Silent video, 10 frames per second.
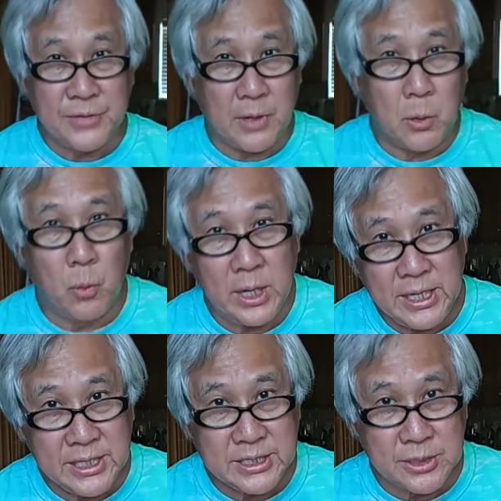of all, what
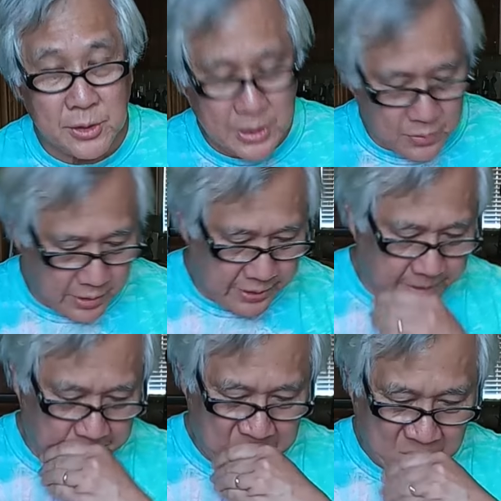is StoryWorth?
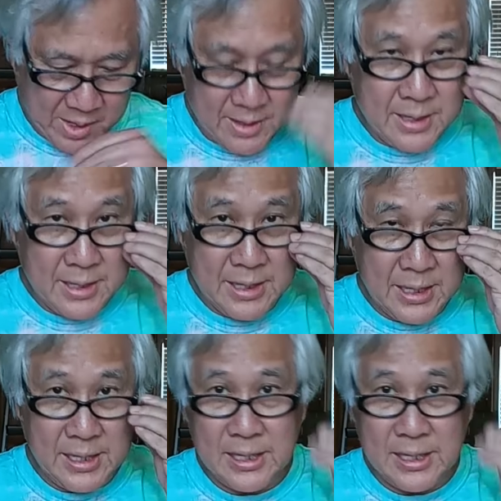It